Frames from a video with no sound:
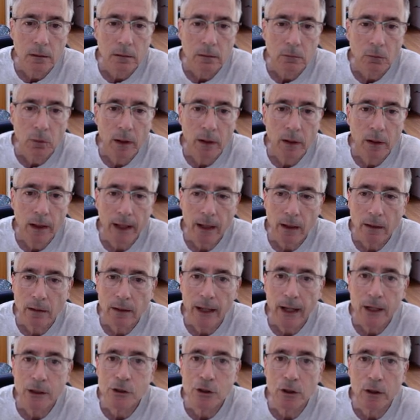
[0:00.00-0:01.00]
well,
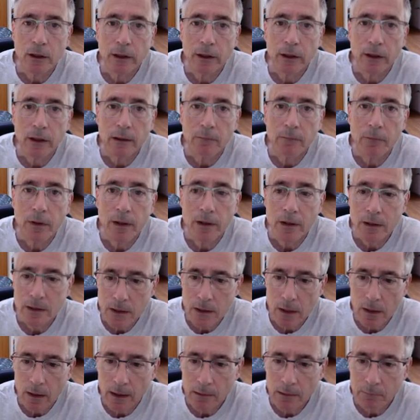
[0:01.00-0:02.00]
actually, let
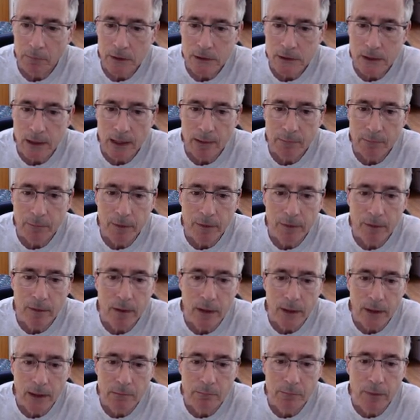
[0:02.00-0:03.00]
me stop and
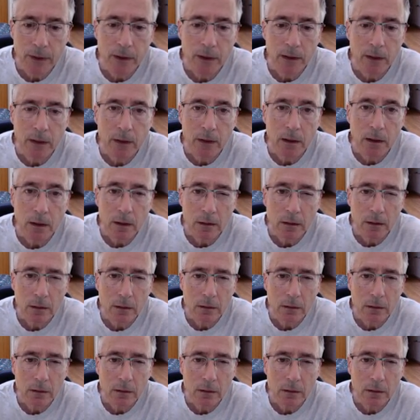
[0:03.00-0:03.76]
think a minute here.